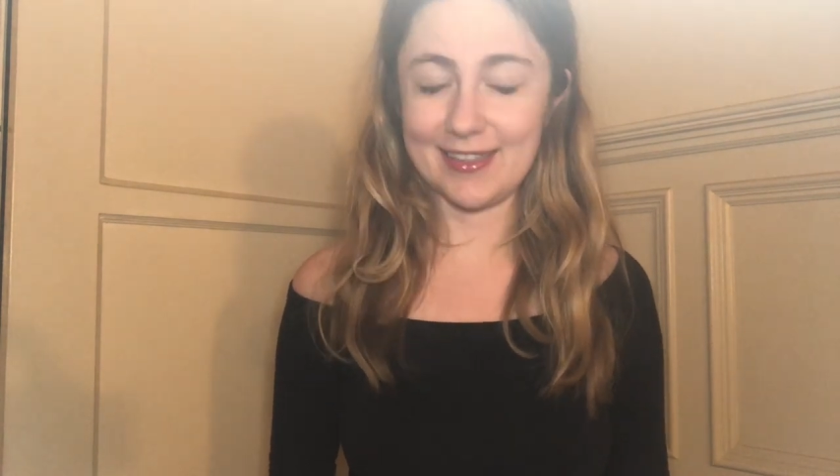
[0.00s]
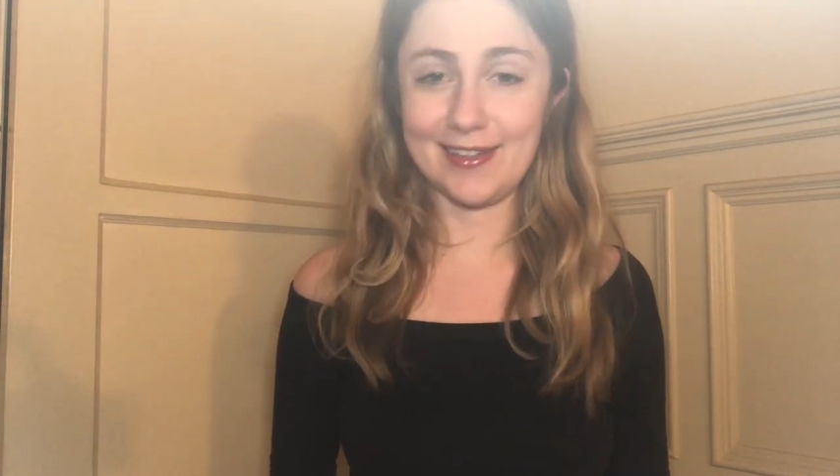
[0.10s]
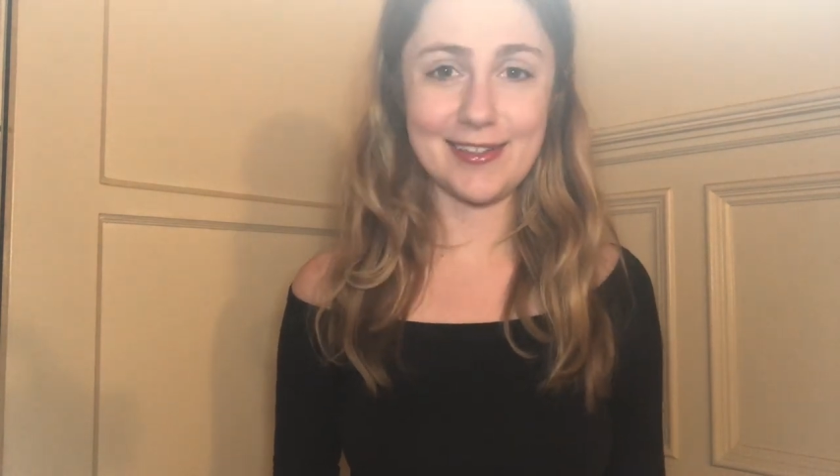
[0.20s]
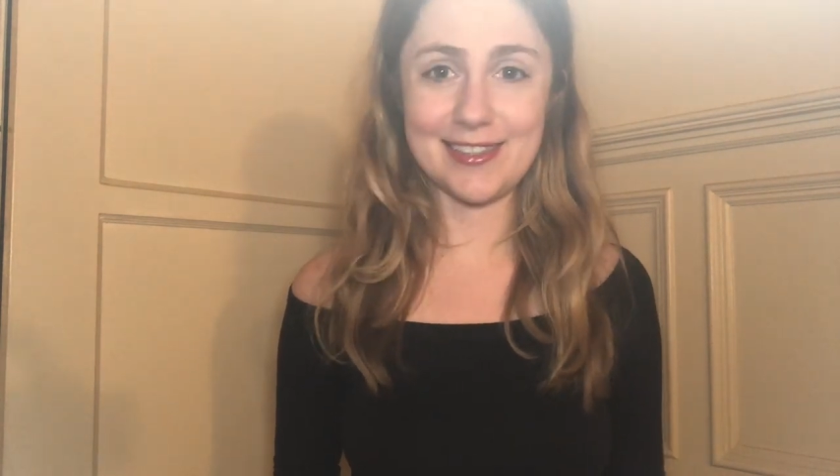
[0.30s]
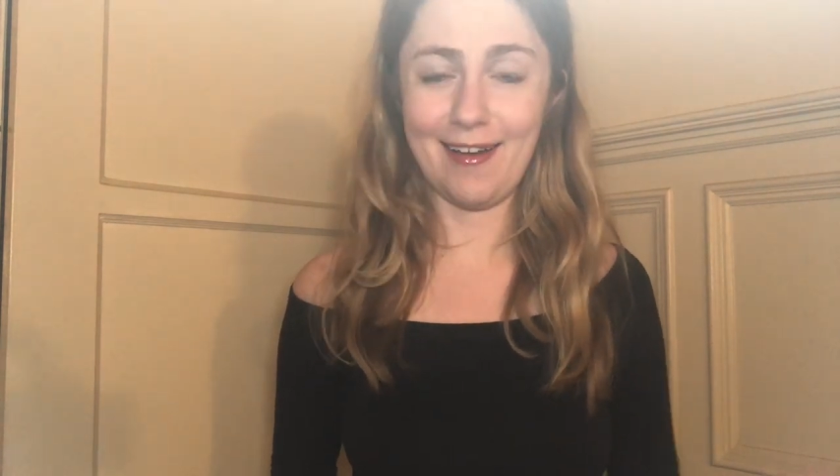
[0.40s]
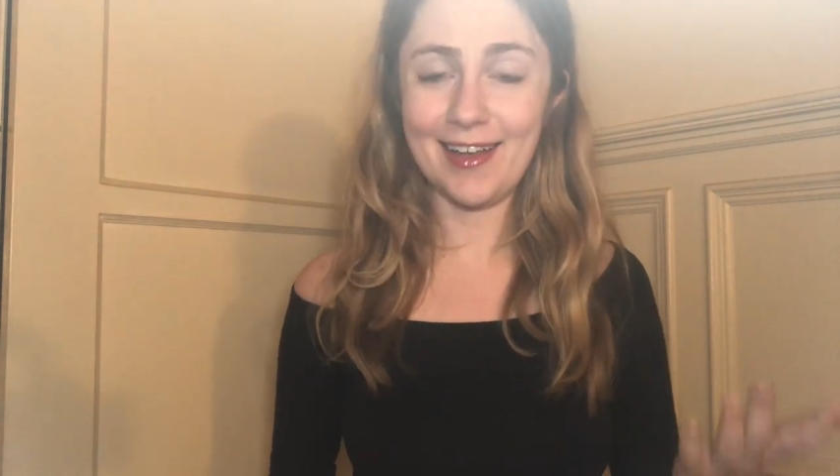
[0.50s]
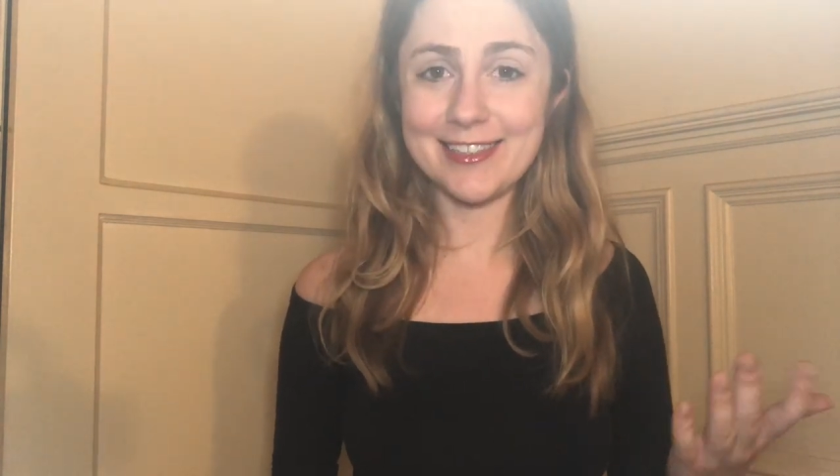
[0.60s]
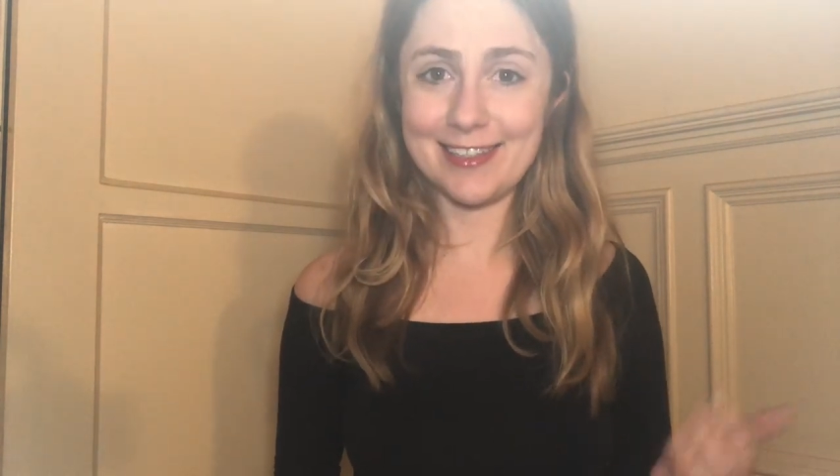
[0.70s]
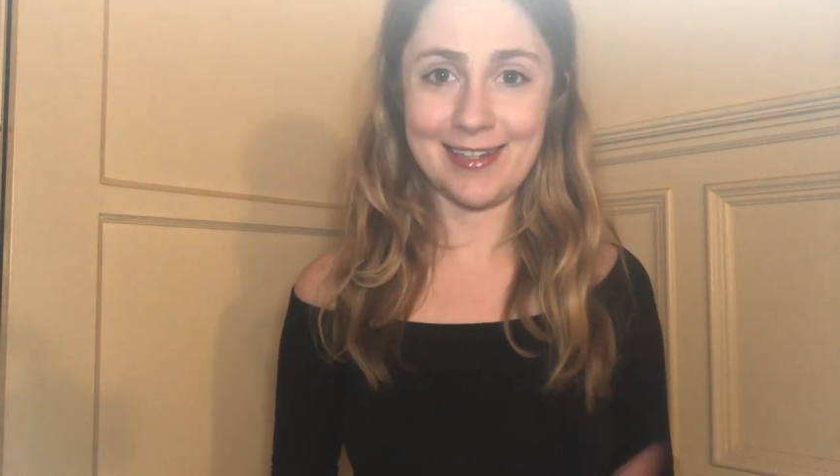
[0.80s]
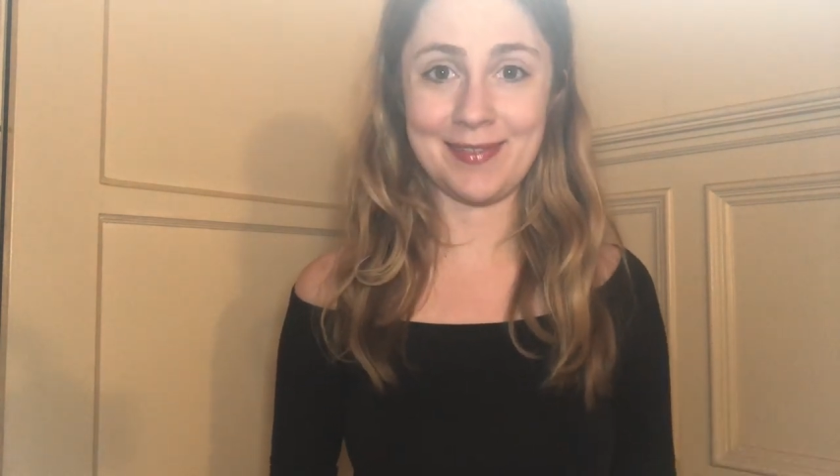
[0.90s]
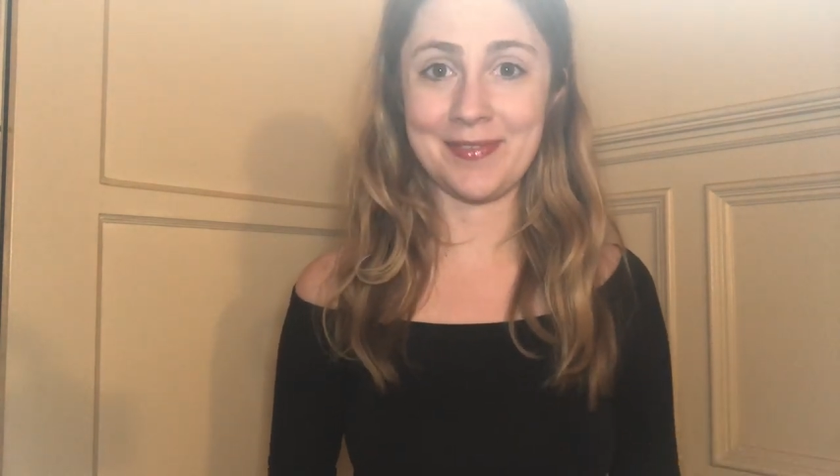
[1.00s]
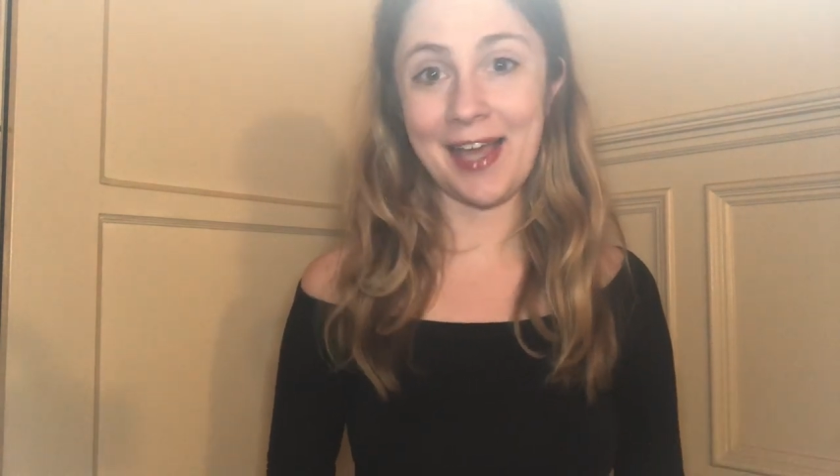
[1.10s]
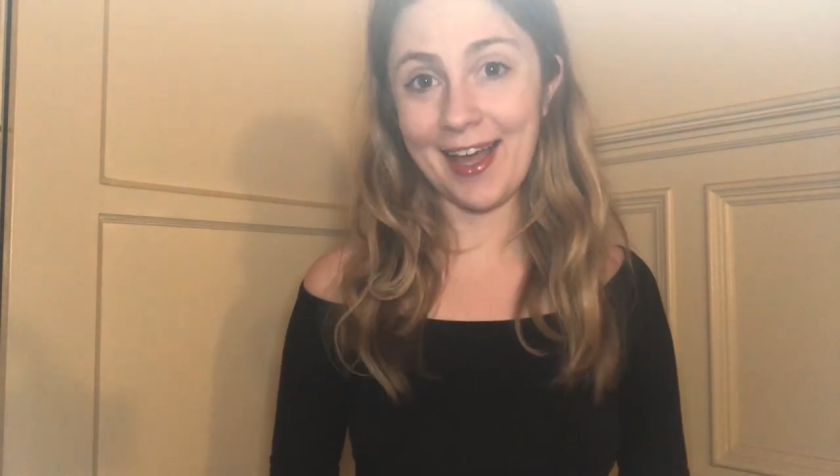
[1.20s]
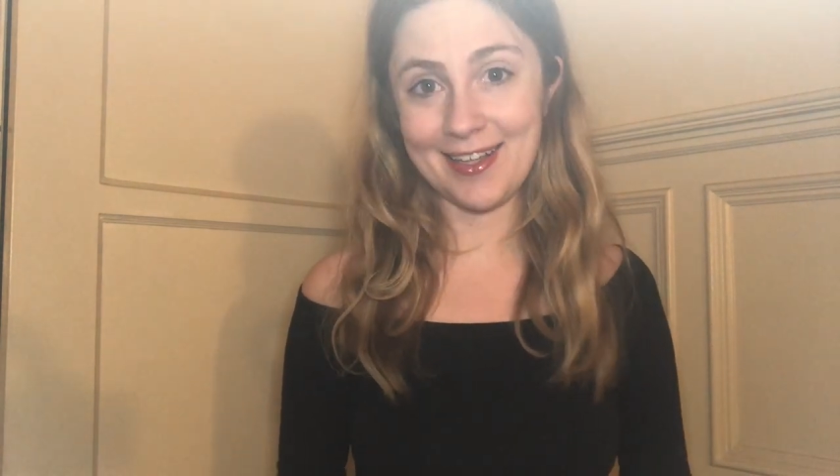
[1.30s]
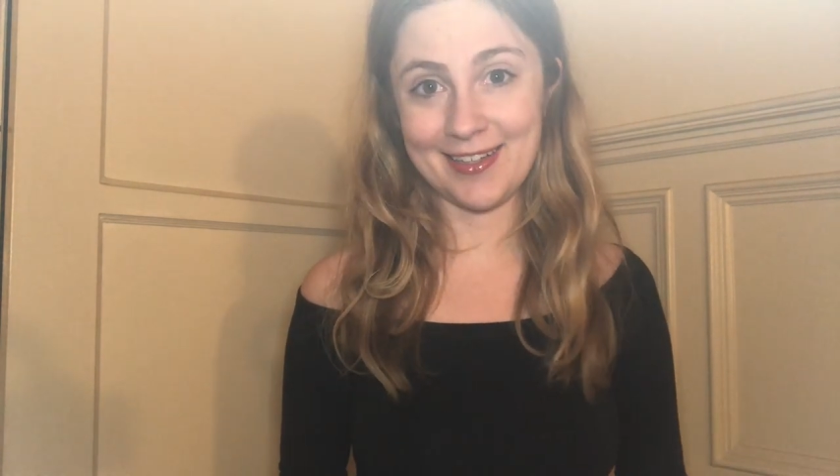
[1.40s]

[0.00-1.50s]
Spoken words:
It looks awesome. Yeah.